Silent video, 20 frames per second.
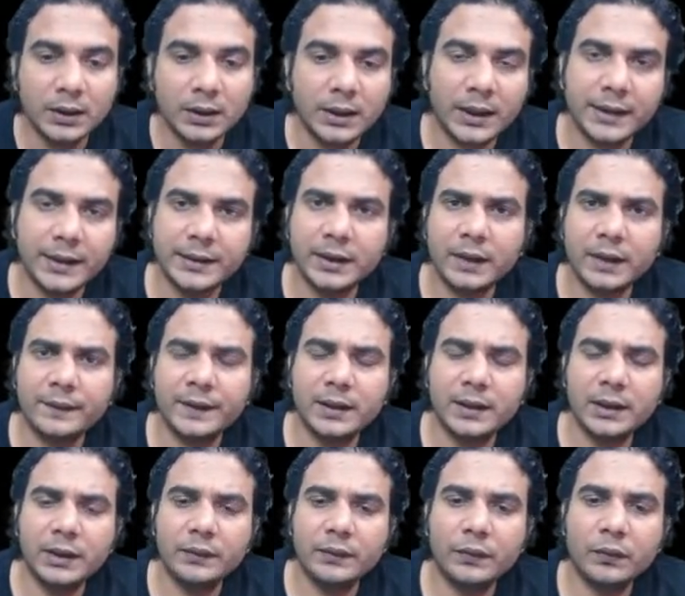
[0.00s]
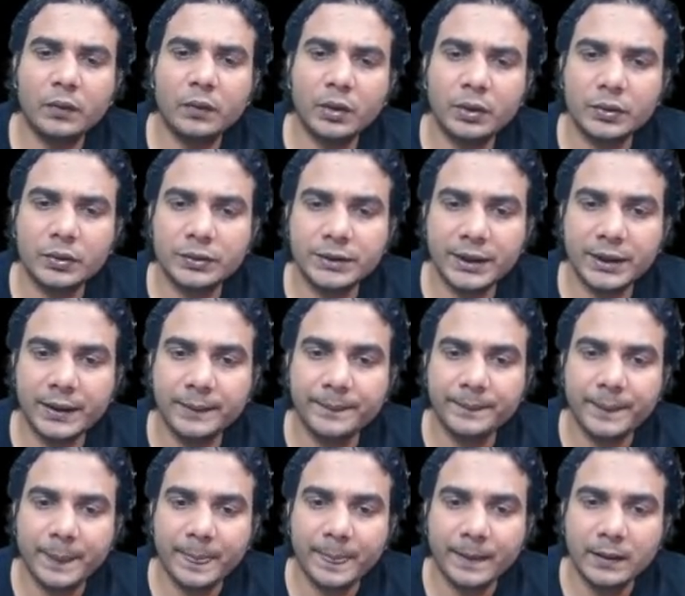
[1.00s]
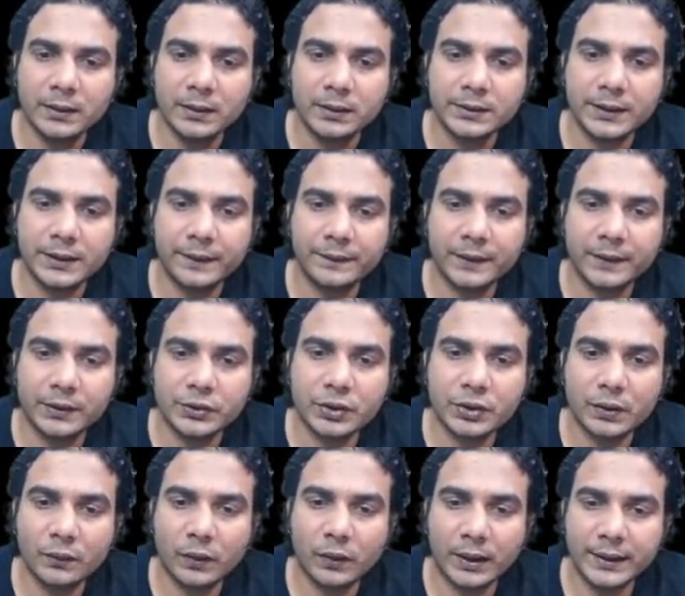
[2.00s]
And graphically, if you want to see function y